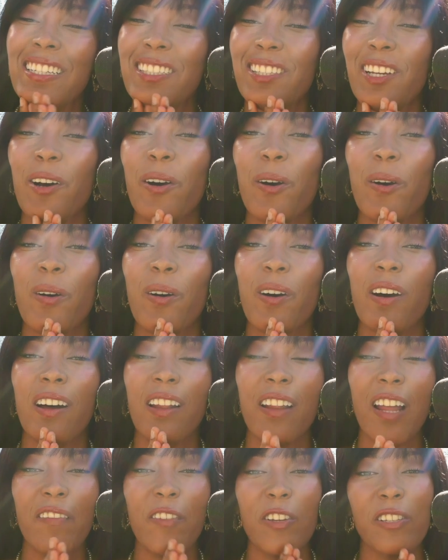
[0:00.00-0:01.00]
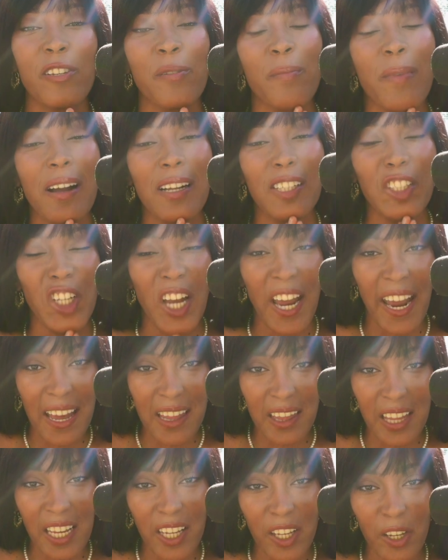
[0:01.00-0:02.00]
So love you so much,
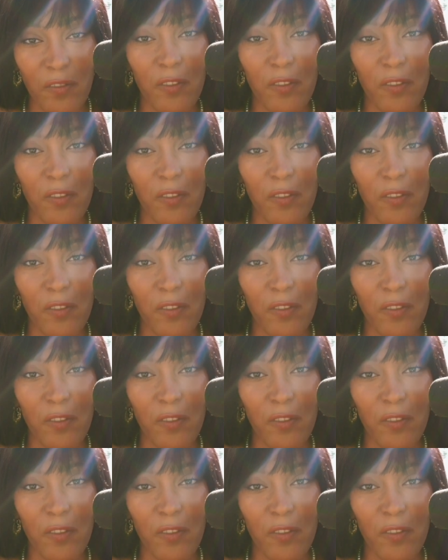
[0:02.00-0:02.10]
and thank